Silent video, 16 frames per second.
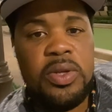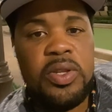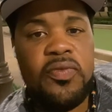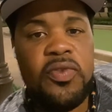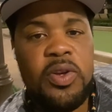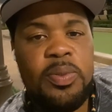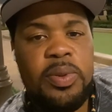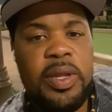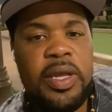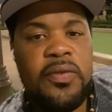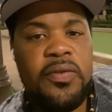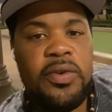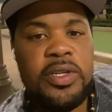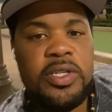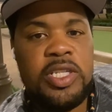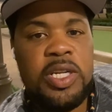If you're applying
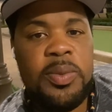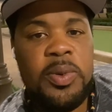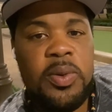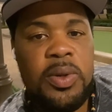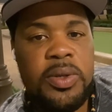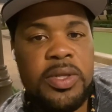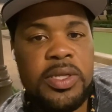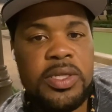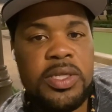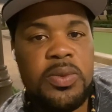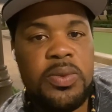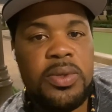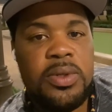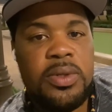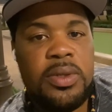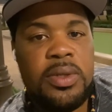for a job at Walt Disney
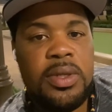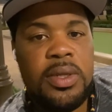World,